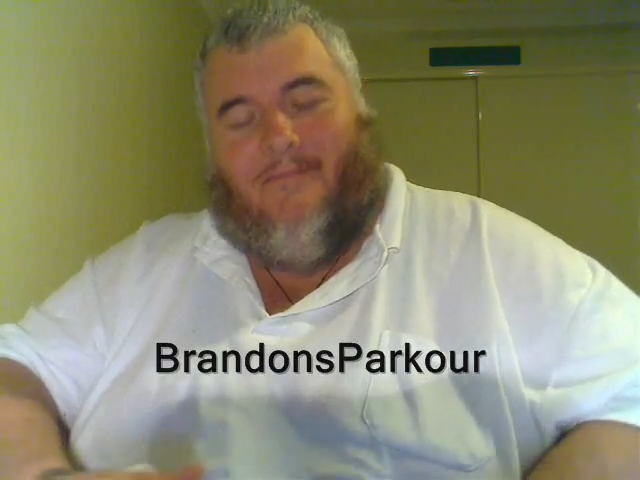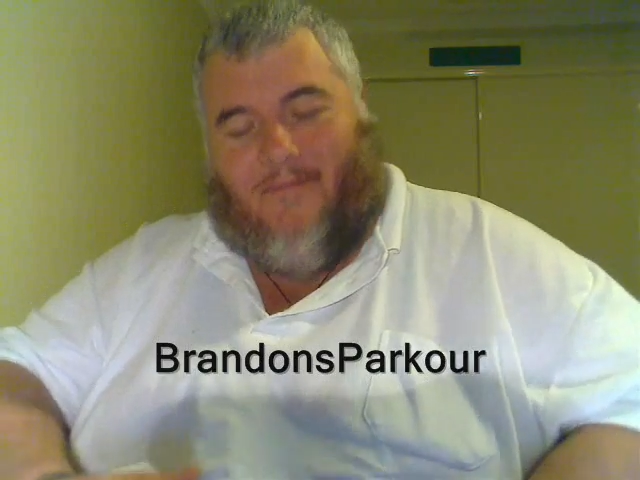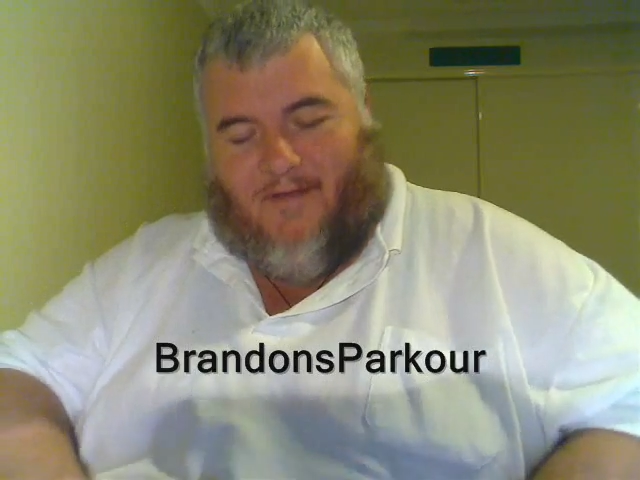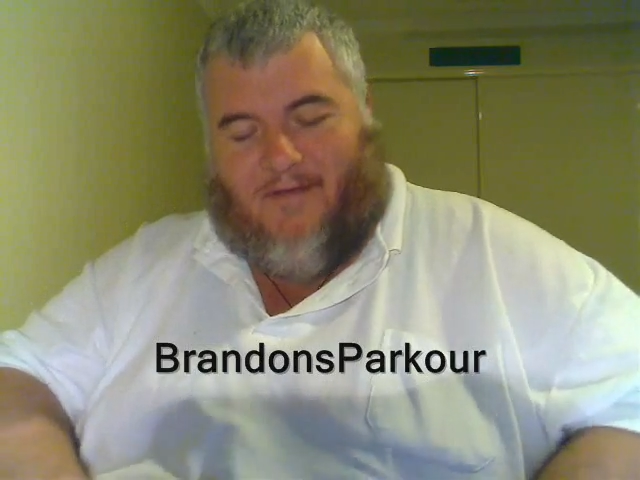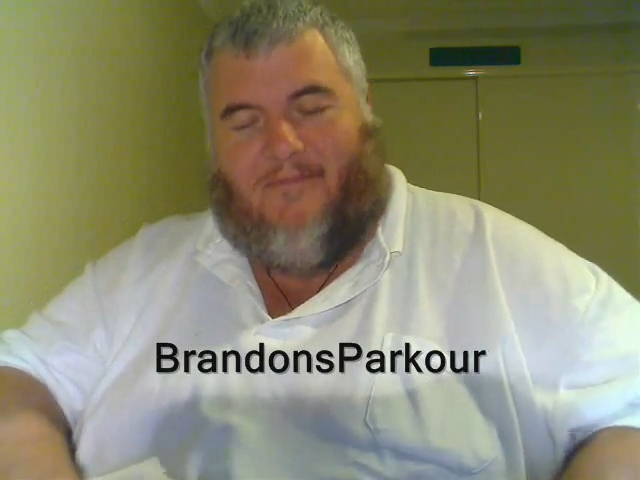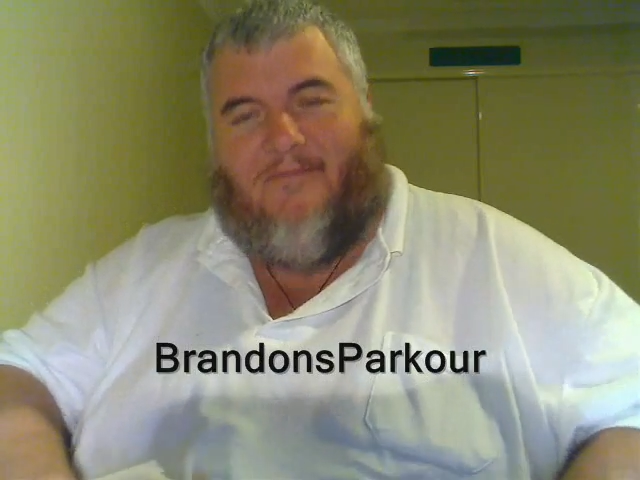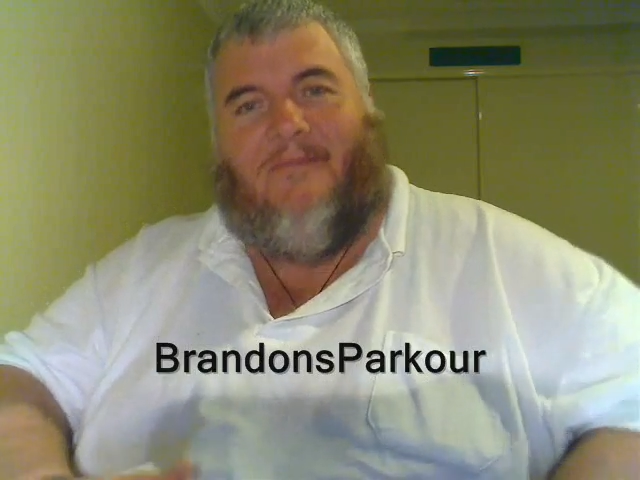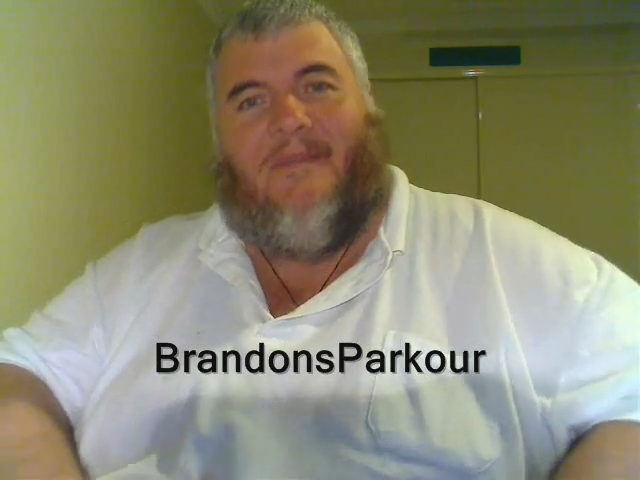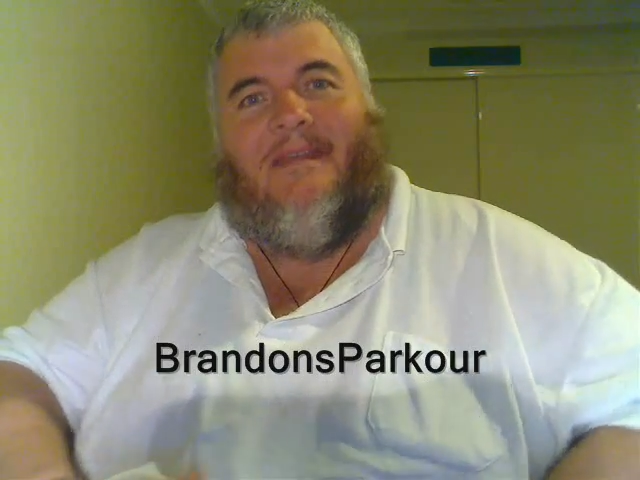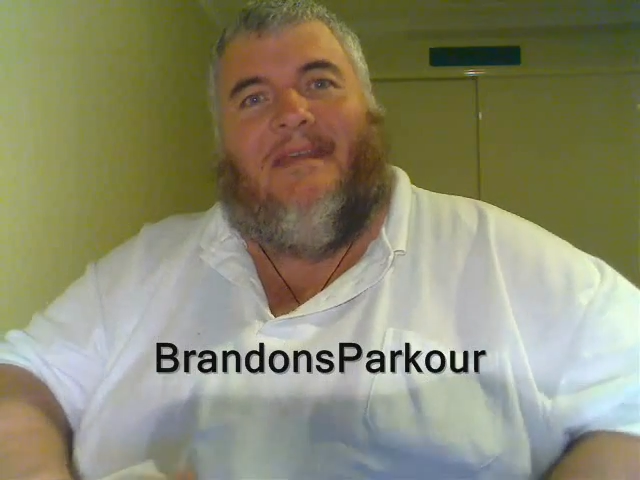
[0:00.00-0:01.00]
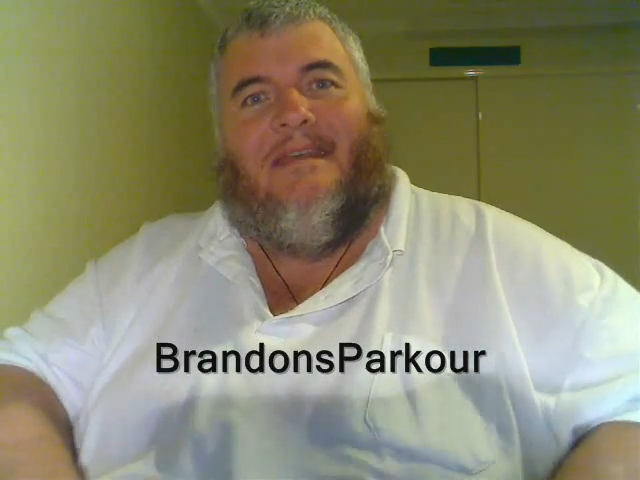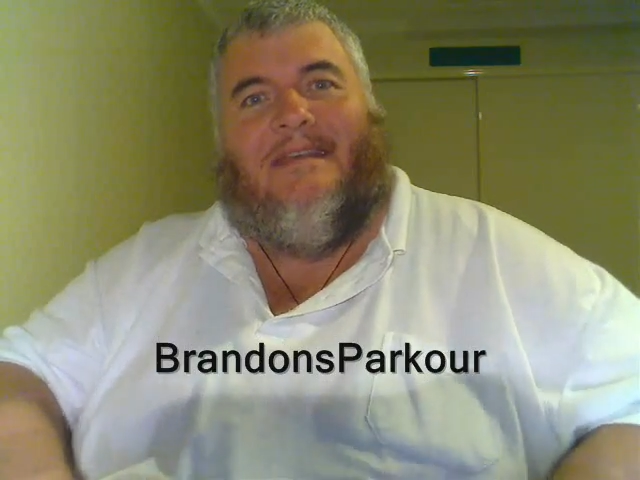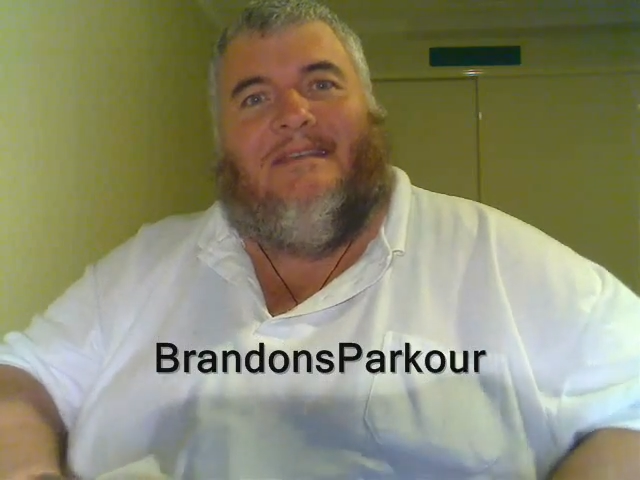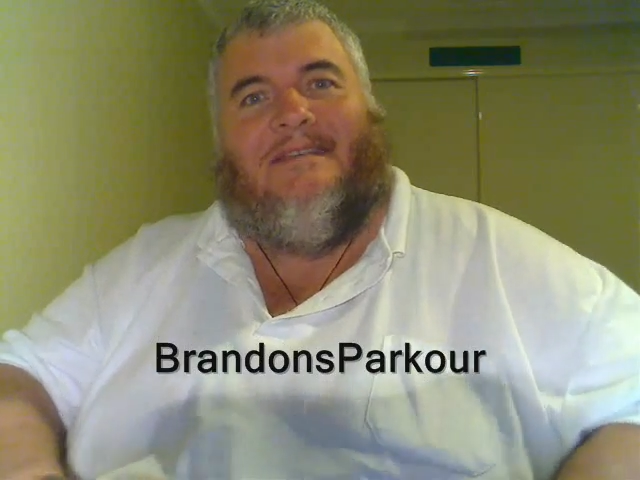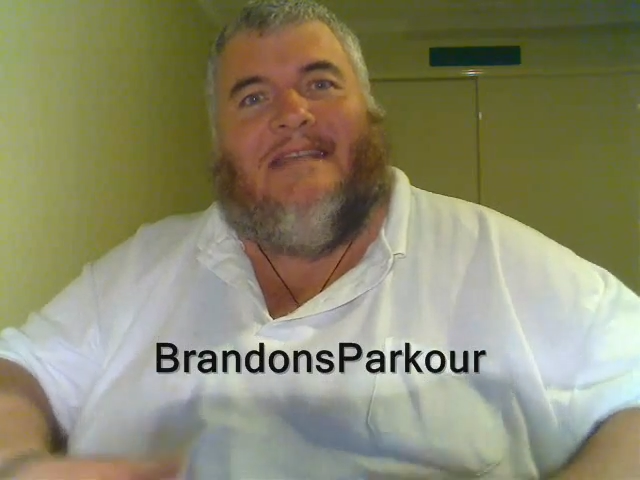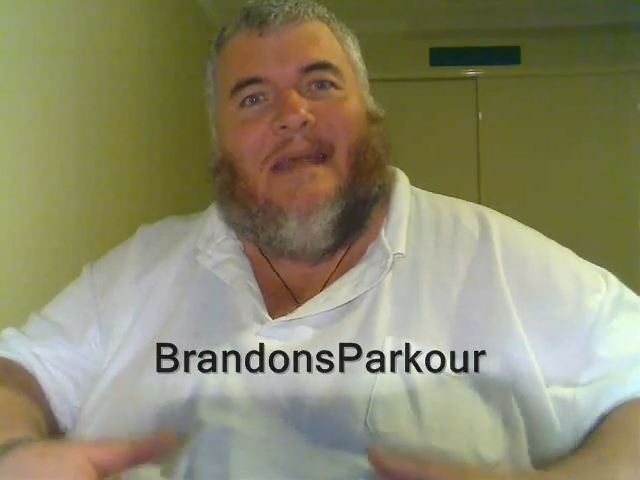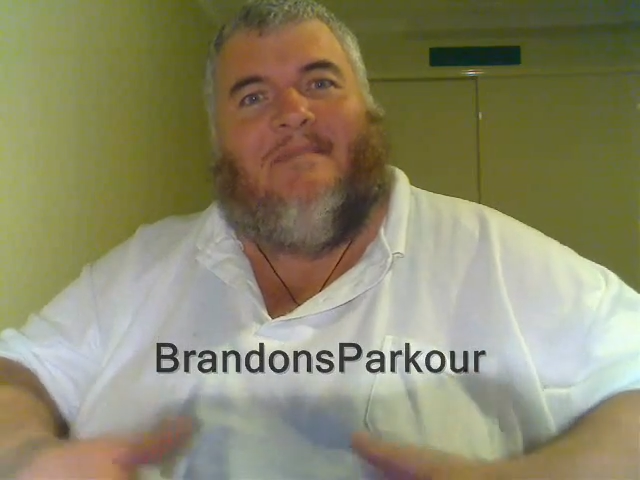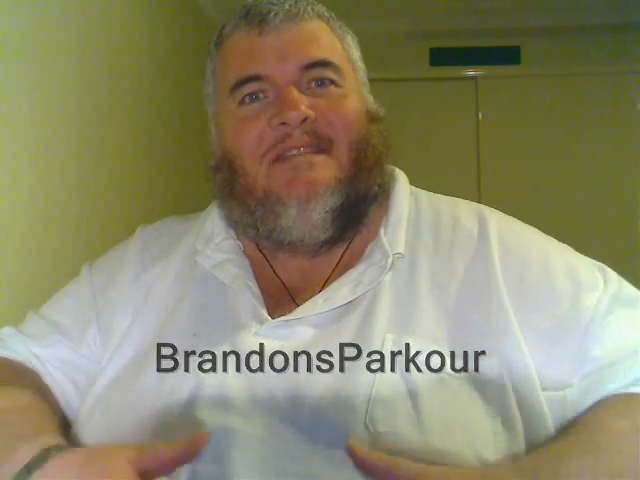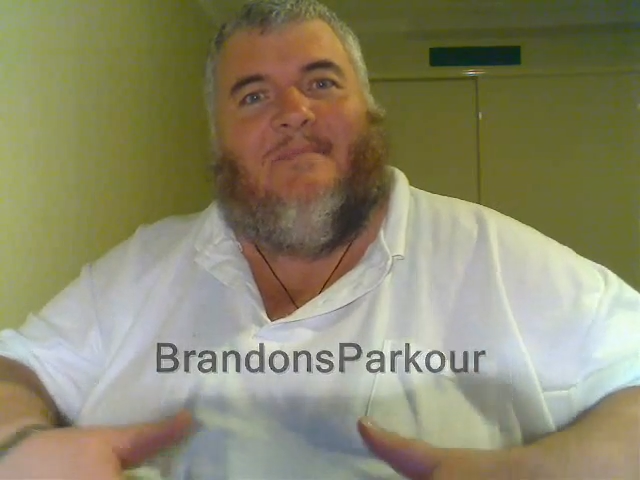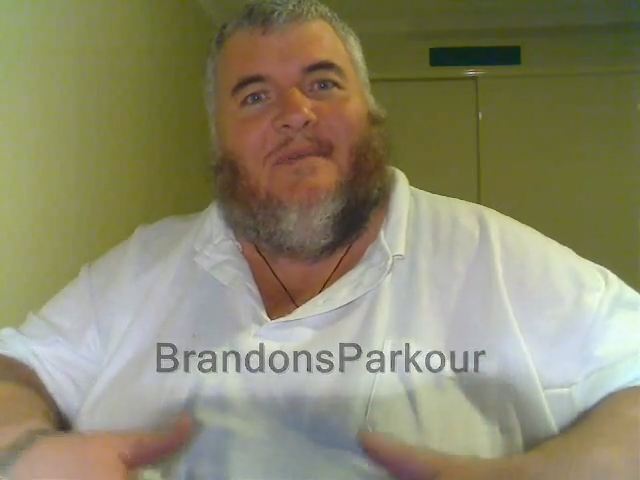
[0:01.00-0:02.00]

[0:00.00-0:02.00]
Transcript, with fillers: Well, it just happens to